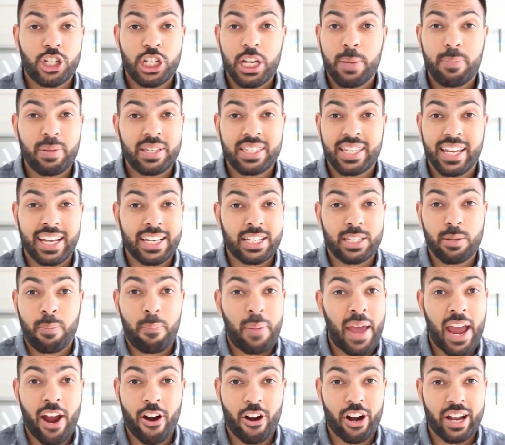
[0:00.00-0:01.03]
cheapest ticket to
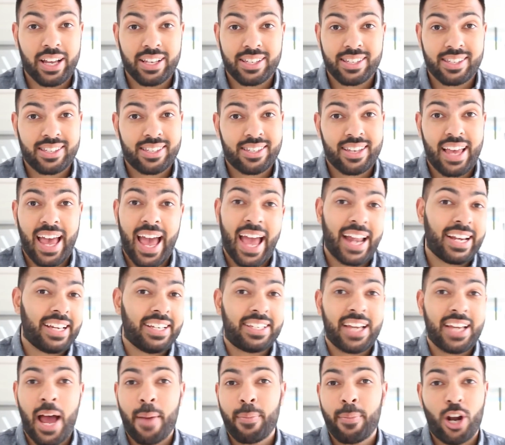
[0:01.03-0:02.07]
Paris
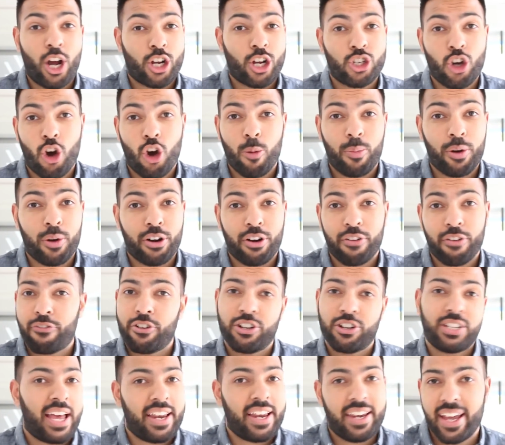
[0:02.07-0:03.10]
anytime in October
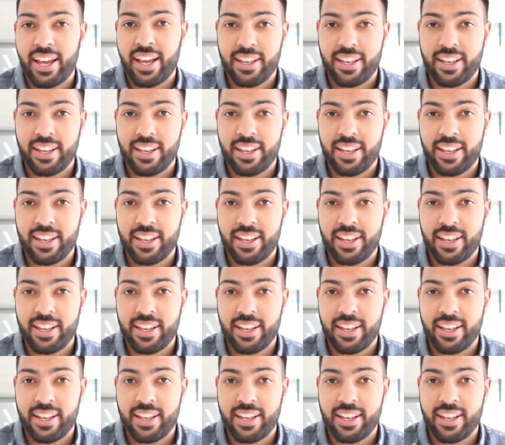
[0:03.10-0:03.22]
for 10